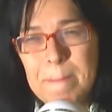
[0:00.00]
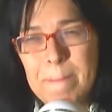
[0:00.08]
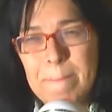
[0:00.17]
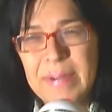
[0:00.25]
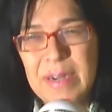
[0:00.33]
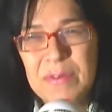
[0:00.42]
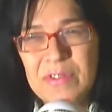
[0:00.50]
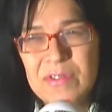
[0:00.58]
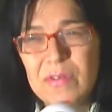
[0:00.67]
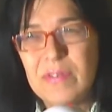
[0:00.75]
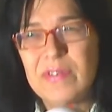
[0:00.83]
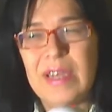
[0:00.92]
I was
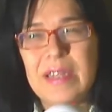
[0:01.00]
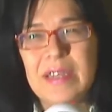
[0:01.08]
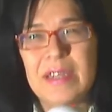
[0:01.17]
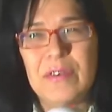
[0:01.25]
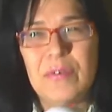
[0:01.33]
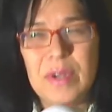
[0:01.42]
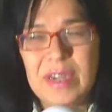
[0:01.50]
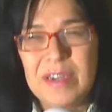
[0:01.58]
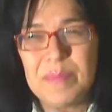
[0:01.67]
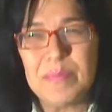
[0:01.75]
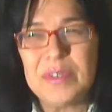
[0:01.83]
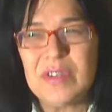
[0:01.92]
sort of slightly
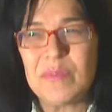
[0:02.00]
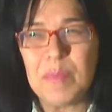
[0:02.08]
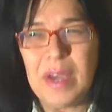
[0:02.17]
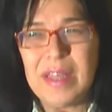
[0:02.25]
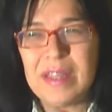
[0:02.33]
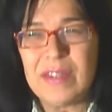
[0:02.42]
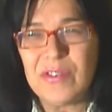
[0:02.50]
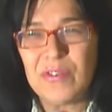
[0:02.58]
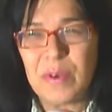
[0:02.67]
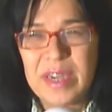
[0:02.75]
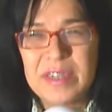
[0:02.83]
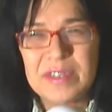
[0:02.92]
intrigued just by the
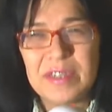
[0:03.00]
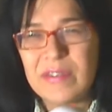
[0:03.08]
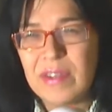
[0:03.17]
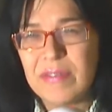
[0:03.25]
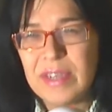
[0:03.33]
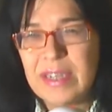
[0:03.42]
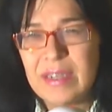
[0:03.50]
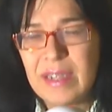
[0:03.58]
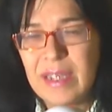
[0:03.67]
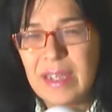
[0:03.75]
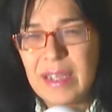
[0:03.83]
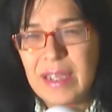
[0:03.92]
strangeness of it.
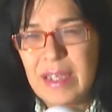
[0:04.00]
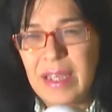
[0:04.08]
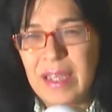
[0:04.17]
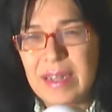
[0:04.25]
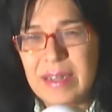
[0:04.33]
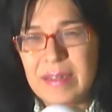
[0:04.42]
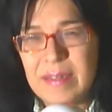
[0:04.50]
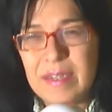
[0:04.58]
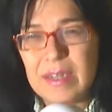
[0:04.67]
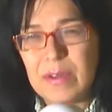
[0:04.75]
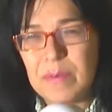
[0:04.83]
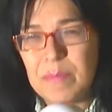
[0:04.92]
And,
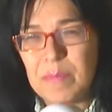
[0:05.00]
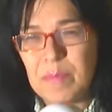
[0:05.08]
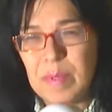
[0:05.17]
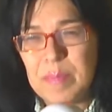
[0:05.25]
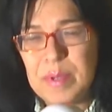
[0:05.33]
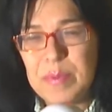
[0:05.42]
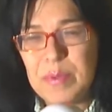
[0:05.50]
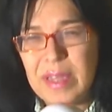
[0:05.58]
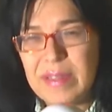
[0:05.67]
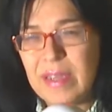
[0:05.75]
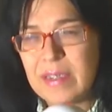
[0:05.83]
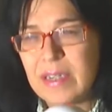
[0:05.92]
you know, people
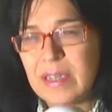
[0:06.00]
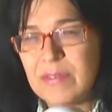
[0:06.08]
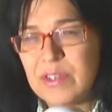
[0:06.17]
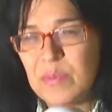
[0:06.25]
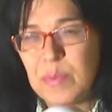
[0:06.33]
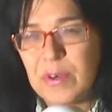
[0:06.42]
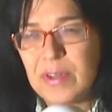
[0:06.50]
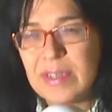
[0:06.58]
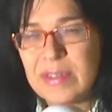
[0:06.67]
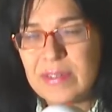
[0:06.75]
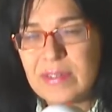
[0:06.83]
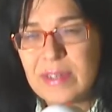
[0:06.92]
had that kind of
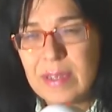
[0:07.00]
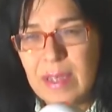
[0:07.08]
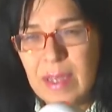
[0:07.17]
experience.